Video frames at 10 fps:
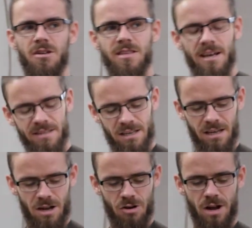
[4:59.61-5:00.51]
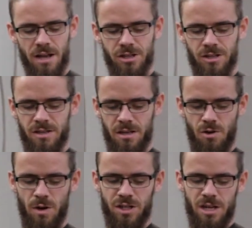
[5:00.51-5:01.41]
testing, or not just
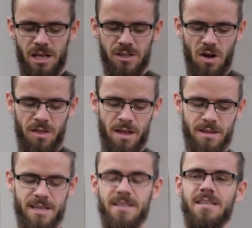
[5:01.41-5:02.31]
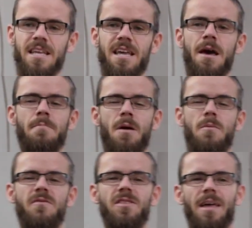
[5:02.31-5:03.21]
questioning his authenticity,
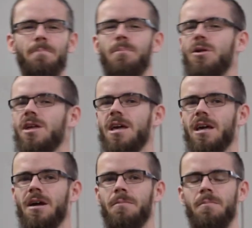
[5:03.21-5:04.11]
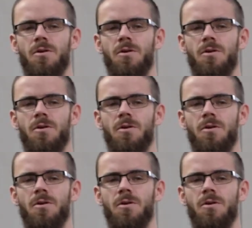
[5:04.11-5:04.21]
maybe even like bullying him